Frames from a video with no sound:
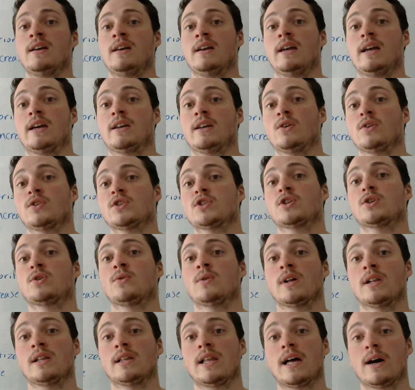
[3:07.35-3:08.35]
It also
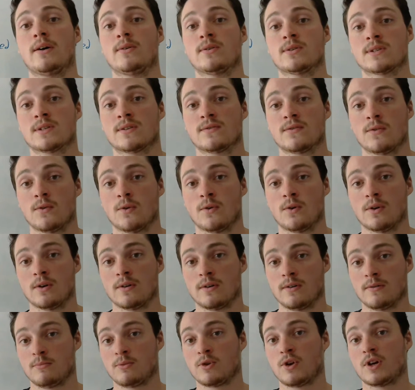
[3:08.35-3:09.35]
allows
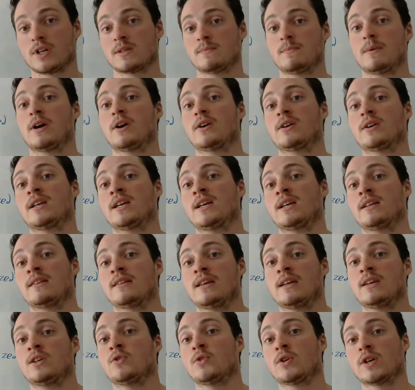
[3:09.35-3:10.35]
for prosperity in
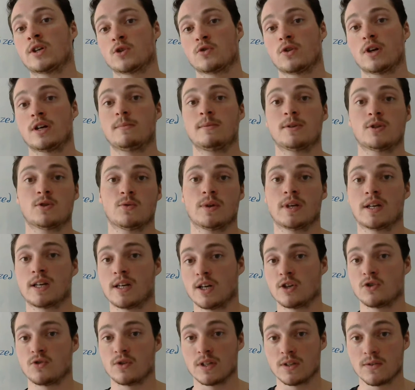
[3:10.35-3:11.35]
that you can trade between
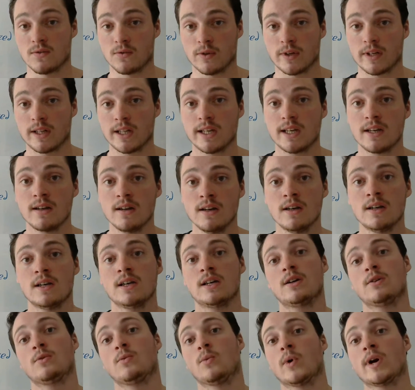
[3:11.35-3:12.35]
countries freely,
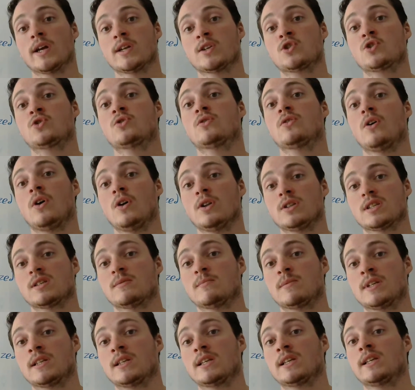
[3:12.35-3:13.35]
which
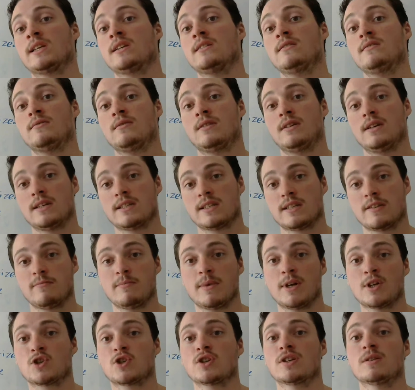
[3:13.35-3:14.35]
ultimately, as I've
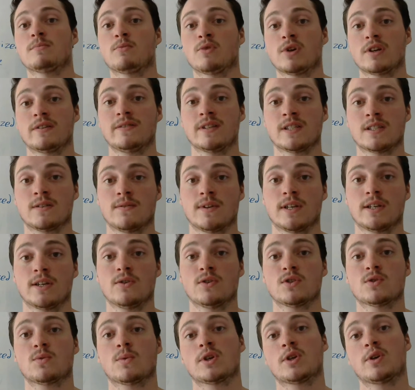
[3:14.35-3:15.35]
mentioned in previous
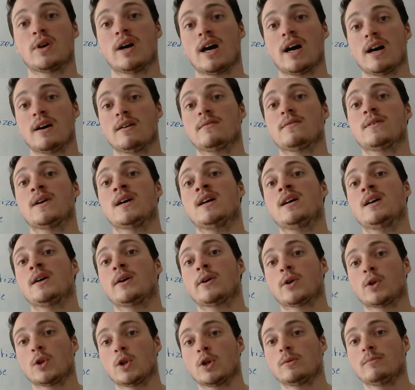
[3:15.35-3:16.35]
videos, when you have
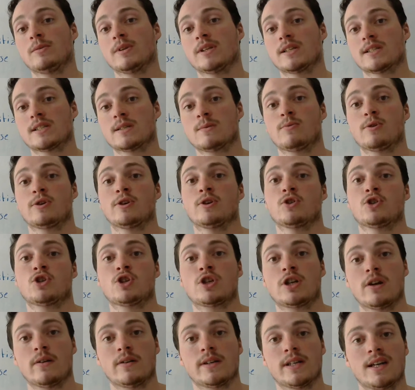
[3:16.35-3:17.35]
globalism where you're
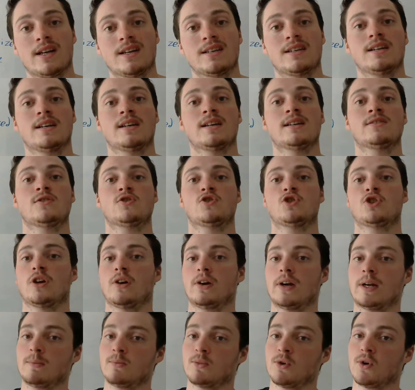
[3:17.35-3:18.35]
sharing ideas,
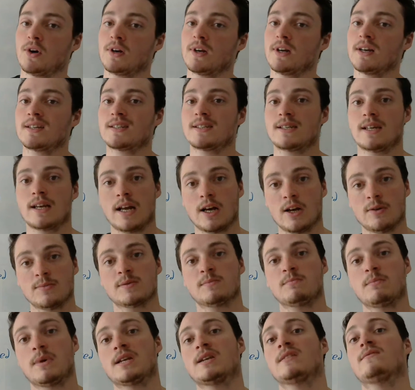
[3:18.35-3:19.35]
sharing products, it helps
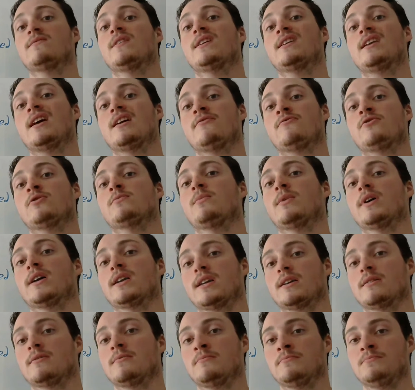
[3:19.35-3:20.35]
benefit
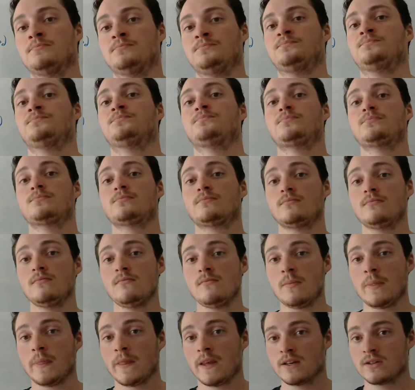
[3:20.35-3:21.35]
everybody.
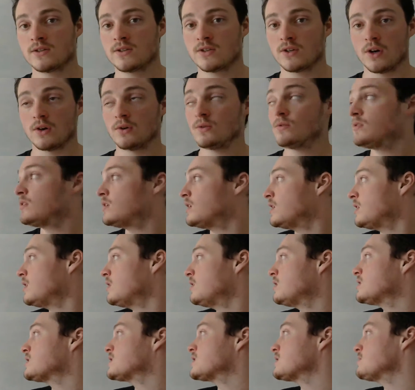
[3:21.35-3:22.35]
So,
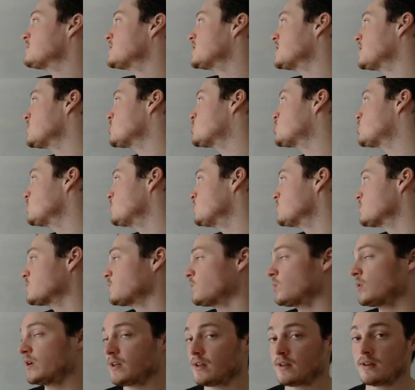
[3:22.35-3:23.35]
some of the issues
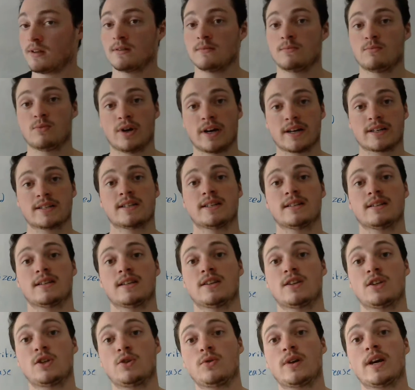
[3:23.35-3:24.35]
with Brexit that
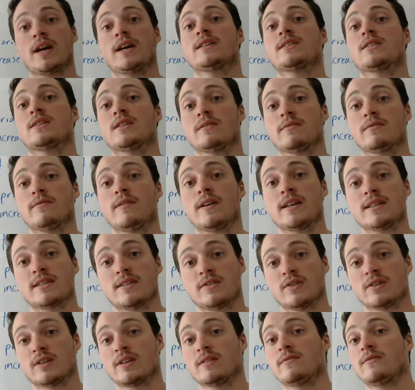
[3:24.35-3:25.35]
the UK is going to face, and
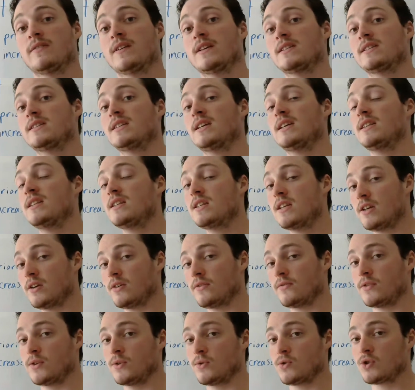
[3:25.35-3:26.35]
they're going to face in the near
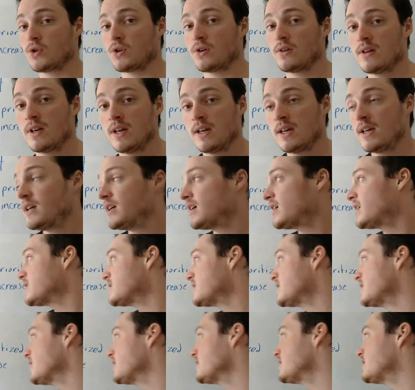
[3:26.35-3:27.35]
future, is
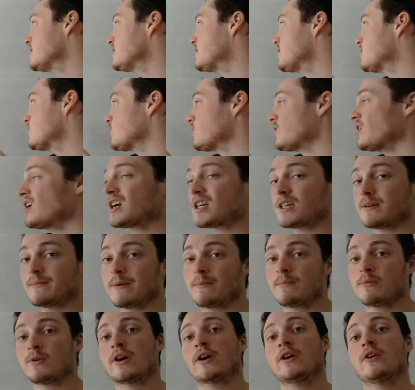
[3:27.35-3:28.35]
the idea that they're not going to
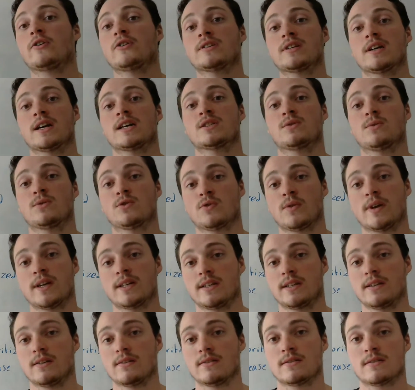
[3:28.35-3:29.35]
be prioritized with trade
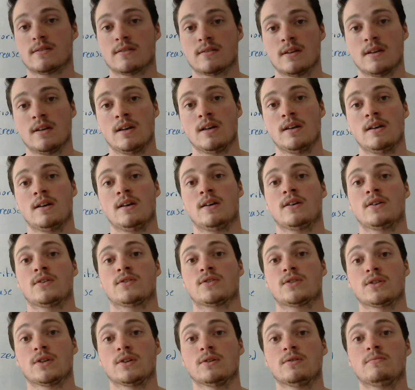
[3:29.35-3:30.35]
deals.
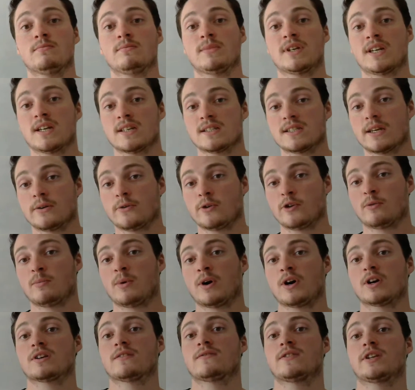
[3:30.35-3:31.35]
So, because they were a
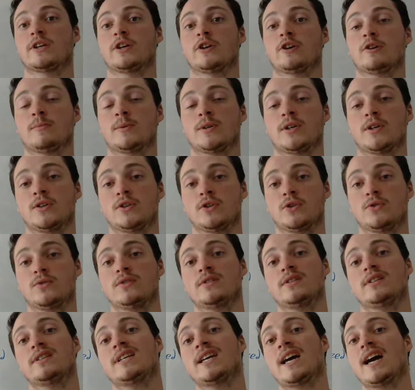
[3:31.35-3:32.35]
part of the European
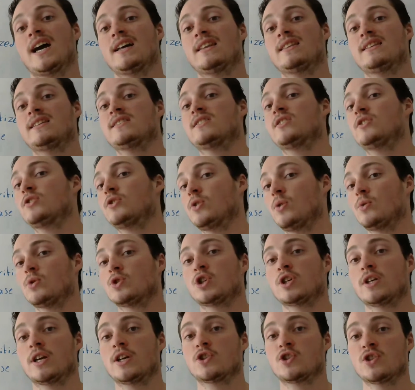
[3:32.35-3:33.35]
Union, they had these
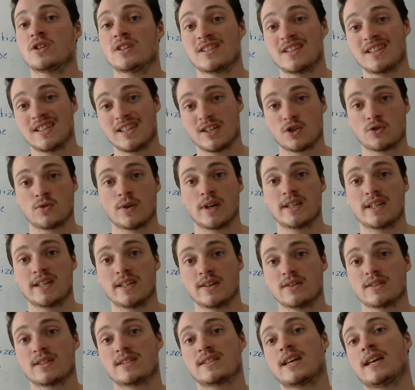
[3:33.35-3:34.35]
negotiations and these trade
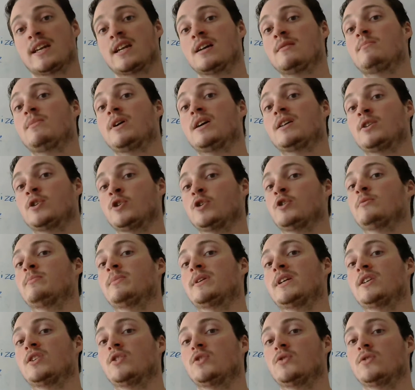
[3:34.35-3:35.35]
deals set up by the
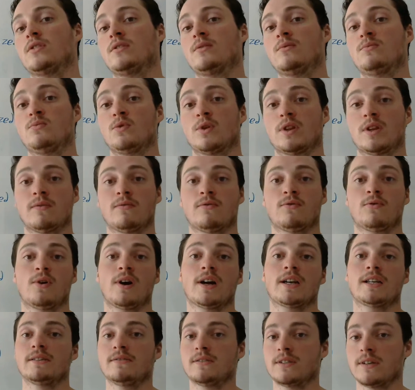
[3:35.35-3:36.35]
European Union with a
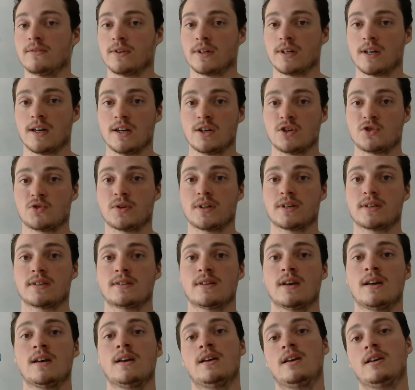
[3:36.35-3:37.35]
variety of different countries.